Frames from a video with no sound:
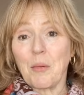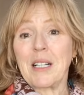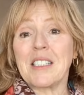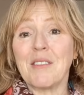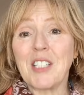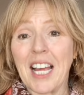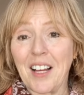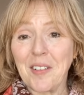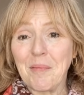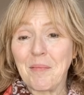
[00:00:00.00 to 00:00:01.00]
west of
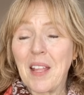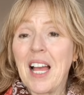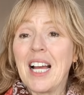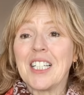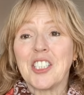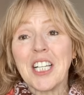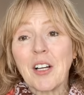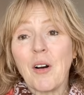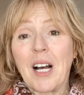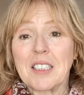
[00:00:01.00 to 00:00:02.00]
town.
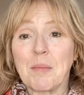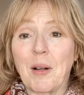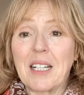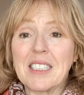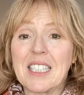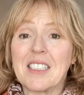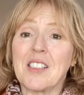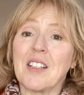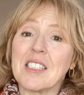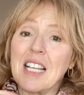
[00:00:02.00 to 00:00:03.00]
Chico Hot Springs is
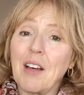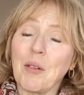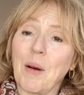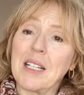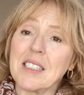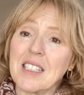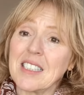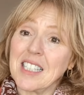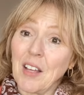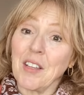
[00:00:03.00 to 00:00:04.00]
to the southwest,
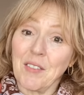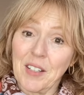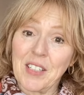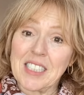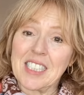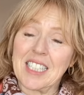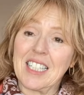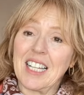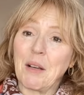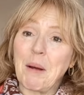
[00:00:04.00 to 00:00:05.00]
south of
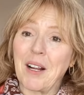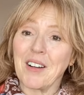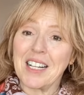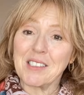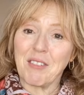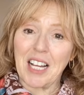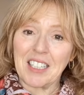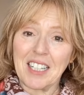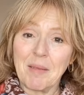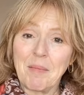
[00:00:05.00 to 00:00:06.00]
Livingston in Paradise
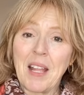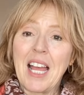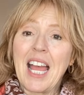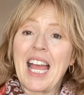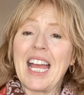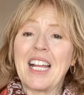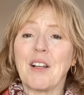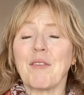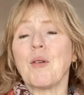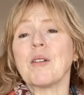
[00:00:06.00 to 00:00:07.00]
Valley. And
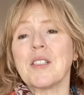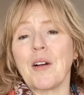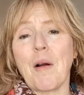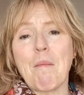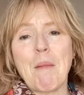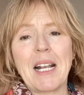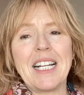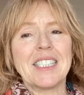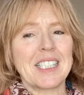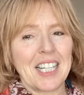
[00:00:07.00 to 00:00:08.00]
of course, there are
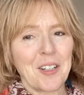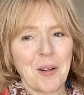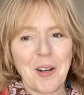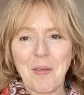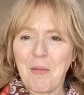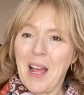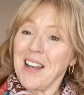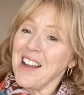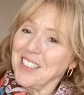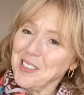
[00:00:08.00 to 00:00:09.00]
many secret
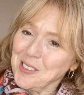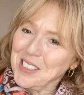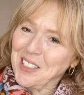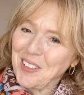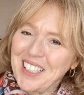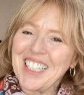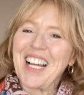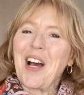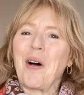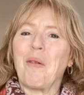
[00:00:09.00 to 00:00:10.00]
and not so secret
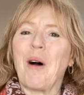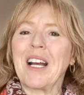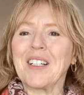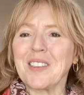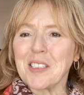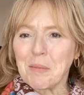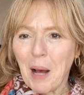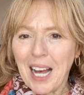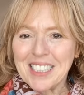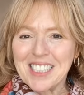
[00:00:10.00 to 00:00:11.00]
wild
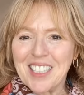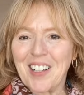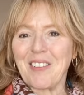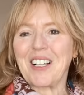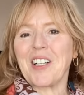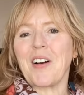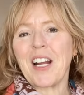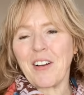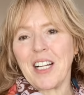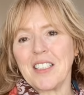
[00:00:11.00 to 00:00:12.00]
spots around our
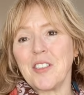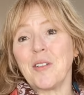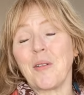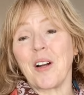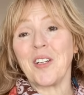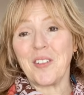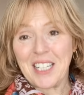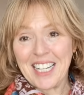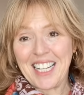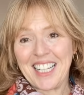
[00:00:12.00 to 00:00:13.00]
area due to our
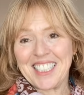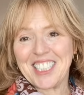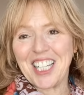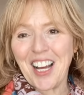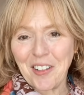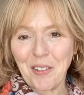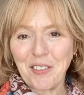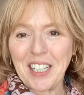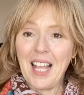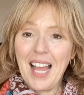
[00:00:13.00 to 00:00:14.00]
unique geography.